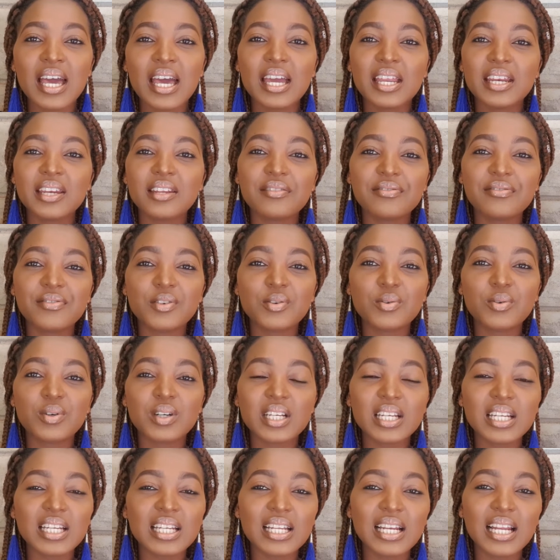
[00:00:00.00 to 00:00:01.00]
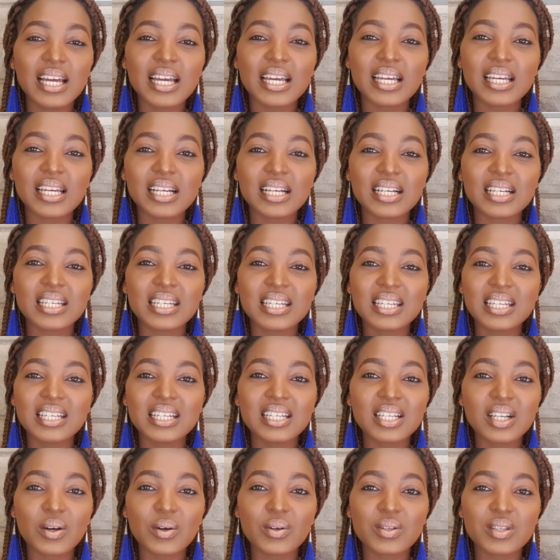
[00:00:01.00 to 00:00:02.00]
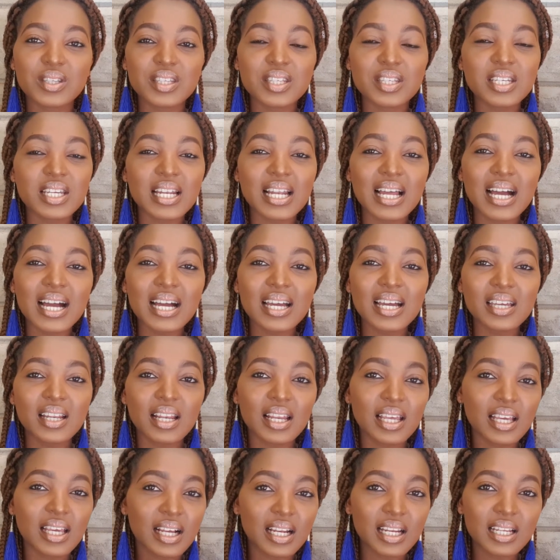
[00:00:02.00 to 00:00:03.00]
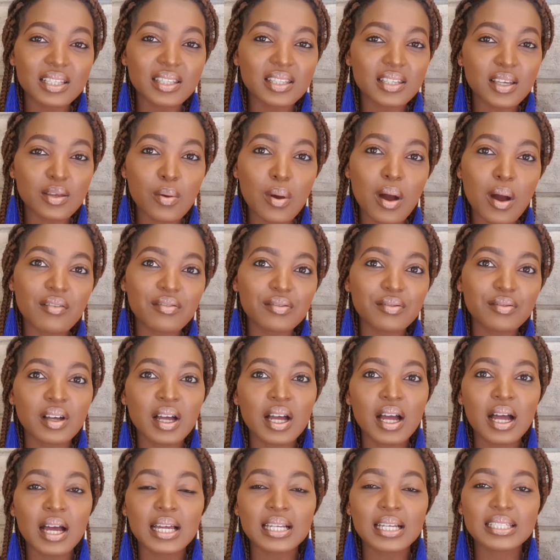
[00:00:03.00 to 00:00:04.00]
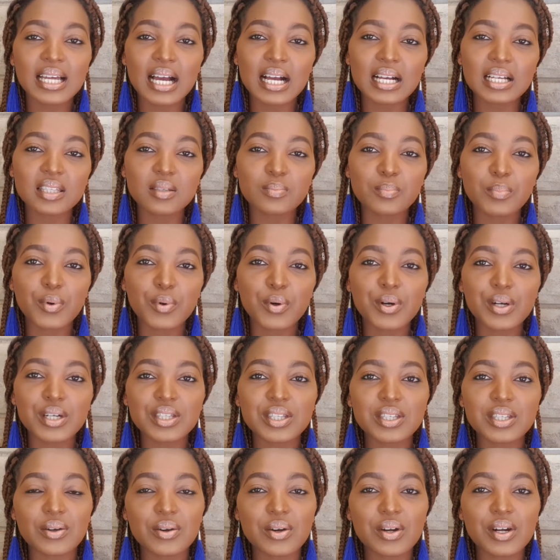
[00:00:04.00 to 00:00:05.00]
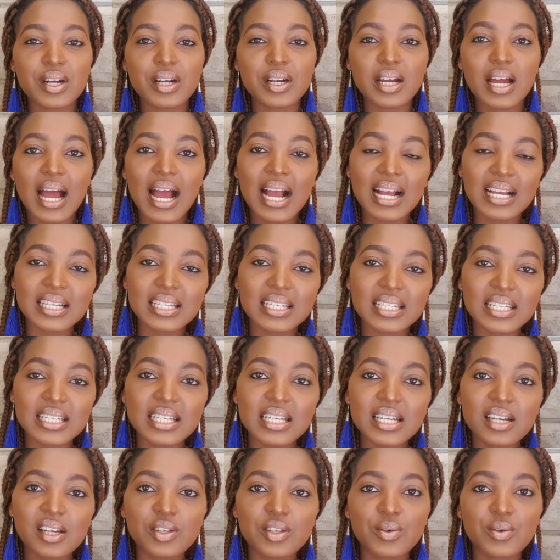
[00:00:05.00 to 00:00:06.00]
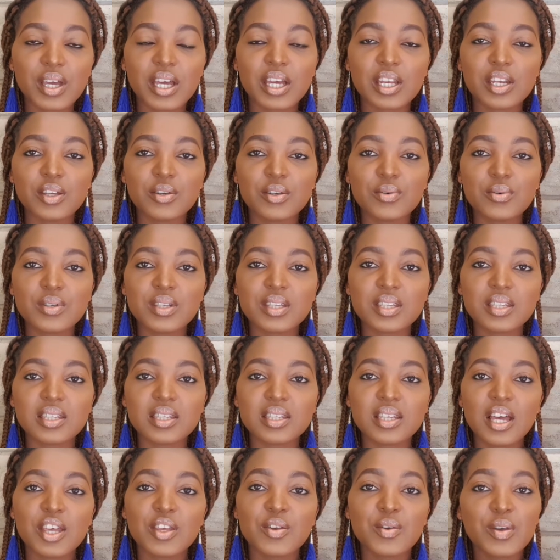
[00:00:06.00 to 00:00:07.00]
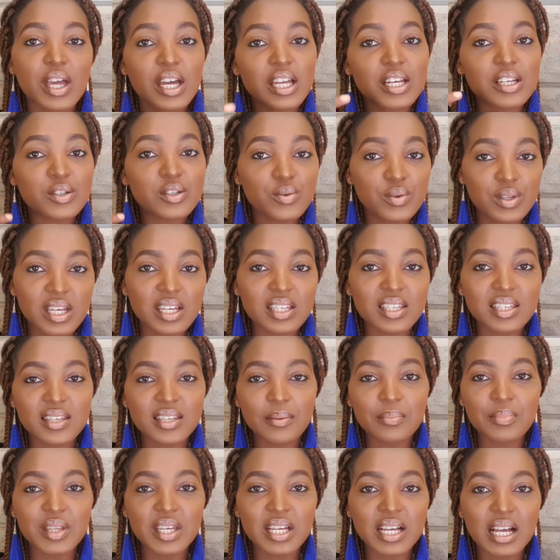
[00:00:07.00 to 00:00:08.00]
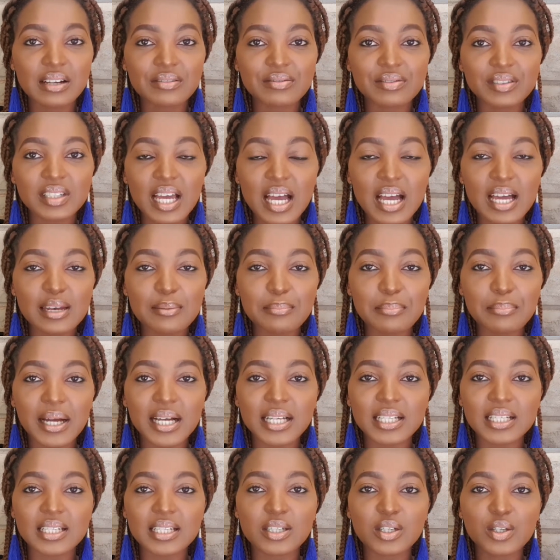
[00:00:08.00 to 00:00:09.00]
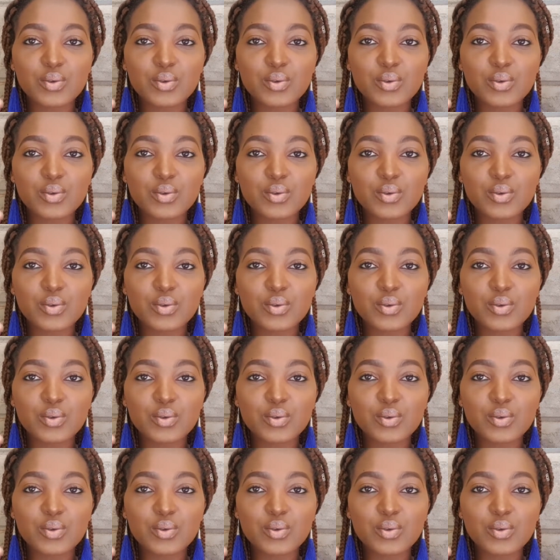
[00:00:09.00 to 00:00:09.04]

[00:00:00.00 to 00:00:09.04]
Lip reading: And if you really need concealer, like let's say you have dark spots or acne, you can do the same thing I've done, but